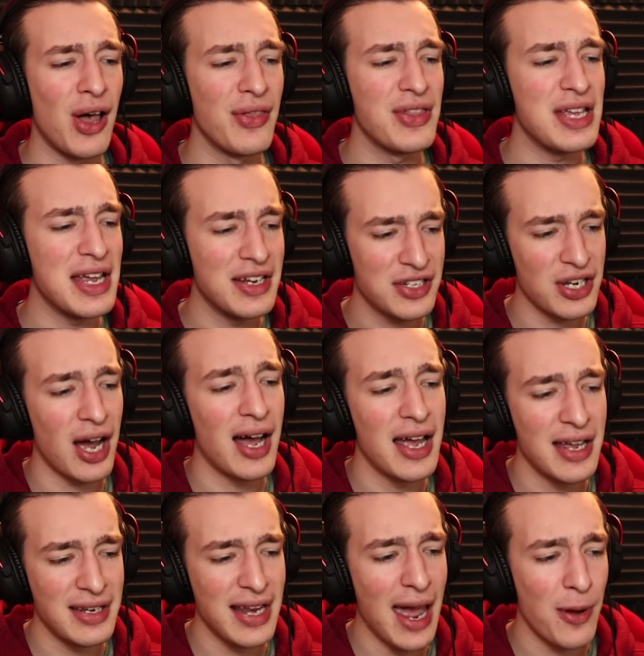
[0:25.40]
on the
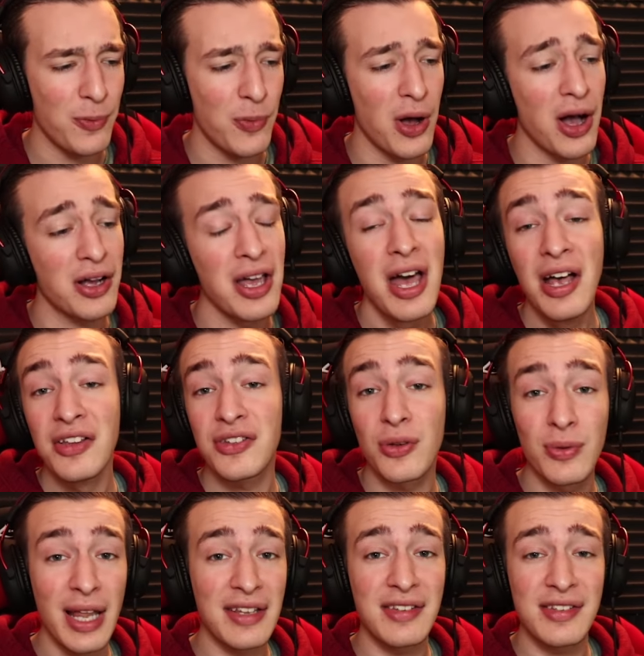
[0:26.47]
entire network. So
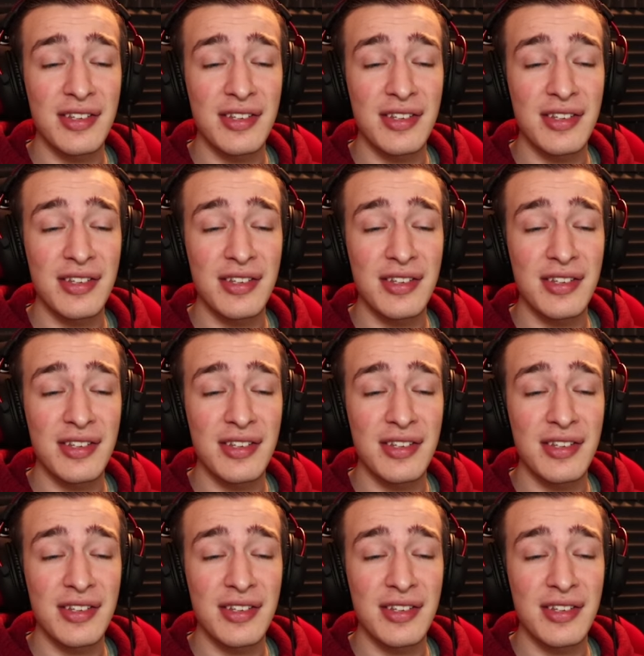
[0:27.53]
let's